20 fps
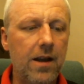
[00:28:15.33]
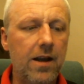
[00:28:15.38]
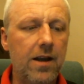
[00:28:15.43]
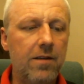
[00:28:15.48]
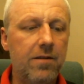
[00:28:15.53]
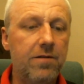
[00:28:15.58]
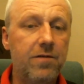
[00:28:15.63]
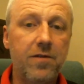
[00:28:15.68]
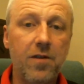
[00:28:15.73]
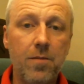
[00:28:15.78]

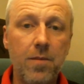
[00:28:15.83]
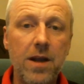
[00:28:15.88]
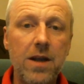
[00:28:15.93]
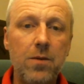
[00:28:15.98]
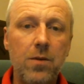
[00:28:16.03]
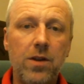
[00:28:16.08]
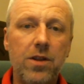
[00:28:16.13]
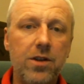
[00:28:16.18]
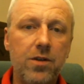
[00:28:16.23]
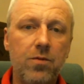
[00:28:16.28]
for me
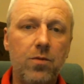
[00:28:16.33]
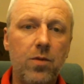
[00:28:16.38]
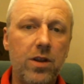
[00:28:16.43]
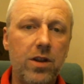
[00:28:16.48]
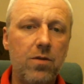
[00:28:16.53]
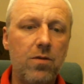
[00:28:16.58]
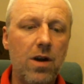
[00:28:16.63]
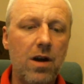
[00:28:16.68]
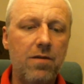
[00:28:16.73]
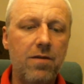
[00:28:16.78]
with the
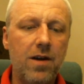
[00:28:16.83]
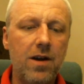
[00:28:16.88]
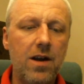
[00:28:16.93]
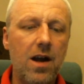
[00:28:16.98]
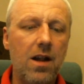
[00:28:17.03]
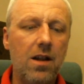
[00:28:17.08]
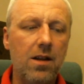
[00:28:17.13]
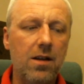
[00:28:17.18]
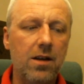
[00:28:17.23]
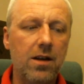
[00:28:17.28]

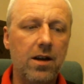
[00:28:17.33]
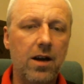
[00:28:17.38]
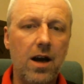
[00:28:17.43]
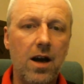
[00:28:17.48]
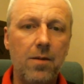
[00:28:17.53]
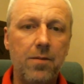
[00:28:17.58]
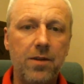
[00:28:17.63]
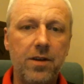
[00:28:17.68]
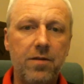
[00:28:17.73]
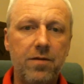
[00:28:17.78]
Rafale,
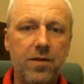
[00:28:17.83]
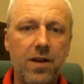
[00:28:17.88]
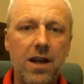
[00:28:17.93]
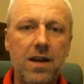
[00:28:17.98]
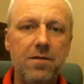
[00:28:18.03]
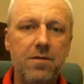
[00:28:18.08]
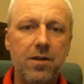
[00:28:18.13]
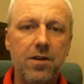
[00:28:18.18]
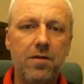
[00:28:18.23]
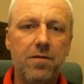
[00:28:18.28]
the
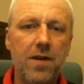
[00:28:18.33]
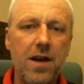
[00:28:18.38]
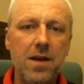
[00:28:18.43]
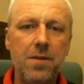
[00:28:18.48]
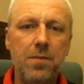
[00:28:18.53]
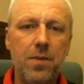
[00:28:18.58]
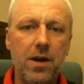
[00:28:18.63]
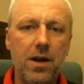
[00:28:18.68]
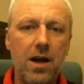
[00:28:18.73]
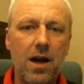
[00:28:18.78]
flavour and the
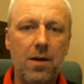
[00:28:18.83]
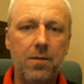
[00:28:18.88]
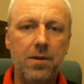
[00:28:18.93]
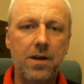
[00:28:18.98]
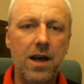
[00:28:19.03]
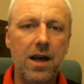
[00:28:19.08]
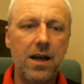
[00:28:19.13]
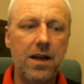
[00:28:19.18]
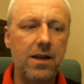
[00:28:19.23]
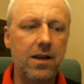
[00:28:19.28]
vapour I'm
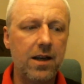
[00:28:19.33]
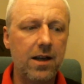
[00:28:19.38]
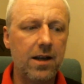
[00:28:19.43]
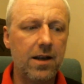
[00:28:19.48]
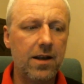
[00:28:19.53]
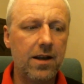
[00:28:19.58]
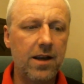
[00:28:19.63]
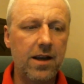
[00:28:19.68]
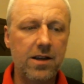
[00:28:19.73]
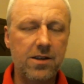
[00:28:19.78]
getting
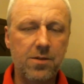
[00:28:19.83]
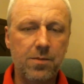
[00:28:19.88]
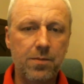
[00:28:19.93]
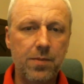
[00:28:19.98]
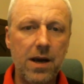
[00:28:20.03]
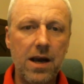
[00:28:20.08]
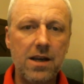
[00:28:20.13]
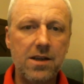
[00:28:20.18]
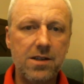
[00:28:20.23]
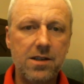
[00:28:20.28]
is
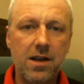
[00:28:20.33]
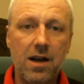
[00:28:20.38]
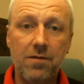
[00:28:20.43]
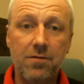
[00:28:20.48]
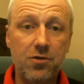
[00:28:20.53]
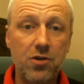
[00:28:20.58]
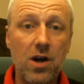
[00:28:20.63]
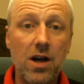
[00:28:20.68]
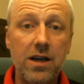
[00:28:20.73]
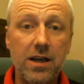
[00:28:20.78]
best. I've
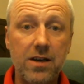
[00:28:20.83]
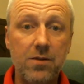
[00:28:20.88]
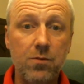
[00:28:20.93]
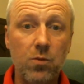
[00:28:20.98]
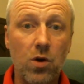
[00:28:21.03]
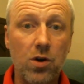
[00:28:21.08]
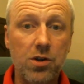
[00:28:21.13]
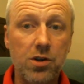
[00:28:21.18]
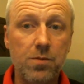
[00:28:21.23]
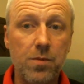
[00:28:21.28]
tried it in
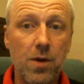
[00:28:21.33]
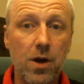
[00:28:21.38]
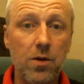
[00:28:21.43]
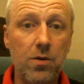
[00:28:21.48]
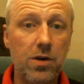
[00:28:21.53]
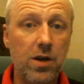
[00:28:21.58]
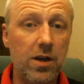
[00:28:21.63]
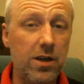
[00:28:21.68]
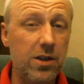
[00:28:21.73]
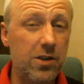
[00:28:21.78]
wattage
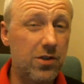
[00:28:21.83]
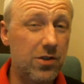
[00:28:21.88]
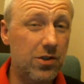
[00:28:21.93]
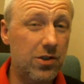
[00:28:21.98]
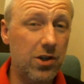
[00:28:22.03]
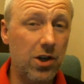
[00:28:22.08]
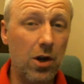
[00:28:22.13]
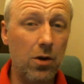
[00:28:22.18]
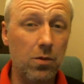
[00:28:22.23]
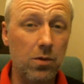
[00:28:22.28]
mode and it's
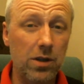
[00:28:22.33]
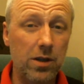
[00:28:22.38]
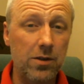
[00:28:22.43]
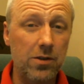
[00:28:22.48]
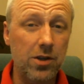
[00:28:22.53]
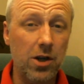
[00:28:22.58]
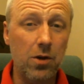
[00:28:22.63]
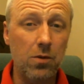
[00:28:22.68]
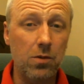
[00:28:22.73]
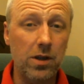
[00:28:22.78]
totally
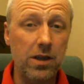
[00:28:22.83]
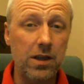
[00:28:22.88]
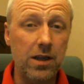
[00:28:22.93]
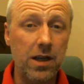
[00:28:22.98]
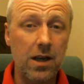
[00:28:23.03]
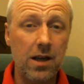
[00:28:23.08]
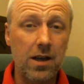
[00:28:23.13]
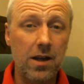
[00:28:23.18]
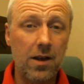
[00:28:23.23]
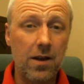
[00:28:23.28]

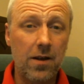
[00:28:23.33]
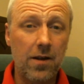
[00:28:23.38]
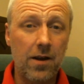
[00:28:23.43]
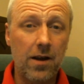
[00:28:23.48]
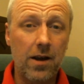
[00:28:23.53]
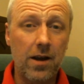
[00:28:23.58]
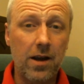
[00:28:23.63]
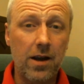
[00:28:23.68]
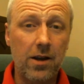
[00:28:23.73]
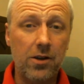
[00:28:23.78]

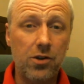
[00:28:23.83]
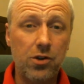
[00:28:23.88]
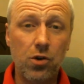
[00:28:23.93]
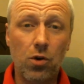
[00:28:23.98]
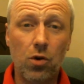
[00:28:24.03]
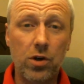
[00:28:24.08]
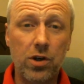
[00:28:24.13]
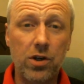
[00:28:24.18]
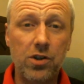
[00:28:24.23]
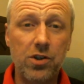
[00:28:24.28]

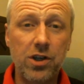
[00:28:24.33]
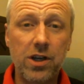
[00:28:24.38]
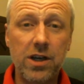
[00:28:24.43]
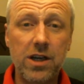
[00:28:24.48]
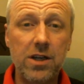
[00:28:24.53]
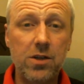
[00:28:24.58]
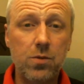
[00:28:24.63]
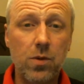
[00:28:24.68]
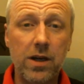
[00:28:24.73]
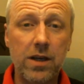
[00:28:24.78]
chalk and
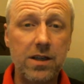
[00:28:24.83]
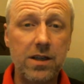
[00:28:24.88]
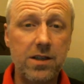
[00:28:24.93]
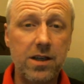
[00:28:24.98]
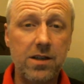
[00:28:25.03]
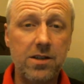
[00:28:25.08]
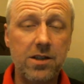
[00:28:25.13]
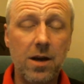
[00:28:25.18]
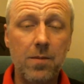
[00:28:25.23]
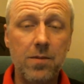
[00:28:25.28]
cheese when it's
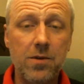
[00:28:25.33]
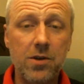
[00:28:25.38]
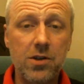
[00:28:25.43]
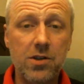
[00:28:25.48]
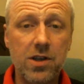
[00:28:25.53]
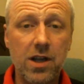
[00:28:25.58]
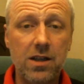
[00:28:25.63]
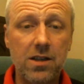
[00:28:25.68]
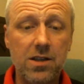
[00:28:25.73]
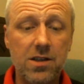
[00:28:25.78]
in temperature
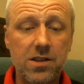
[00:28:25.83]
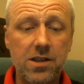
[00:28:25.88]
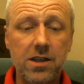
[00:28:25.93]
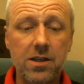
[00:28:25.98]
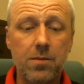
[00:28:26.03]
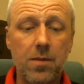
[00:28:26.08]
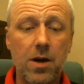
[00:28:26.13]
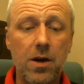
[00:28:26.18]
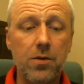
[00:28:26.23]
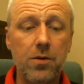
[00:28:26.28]
stainless
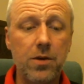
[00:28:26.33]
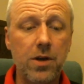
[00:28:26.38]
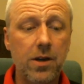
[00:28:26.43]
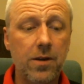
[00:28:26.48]
steel mode